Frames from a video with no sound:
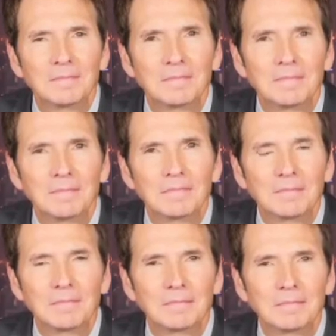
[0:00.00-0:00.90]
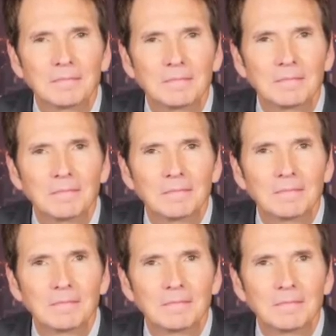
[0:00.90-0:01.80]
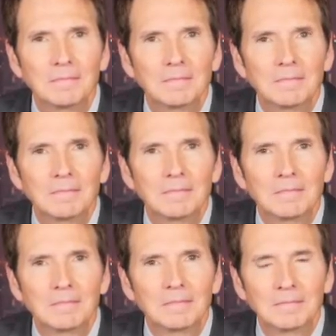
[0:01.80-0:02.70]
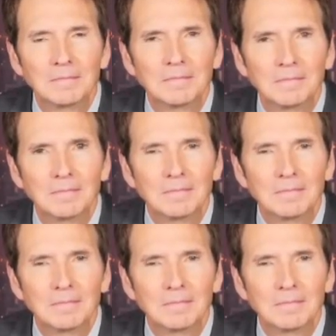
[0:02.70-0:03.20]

(not speaking)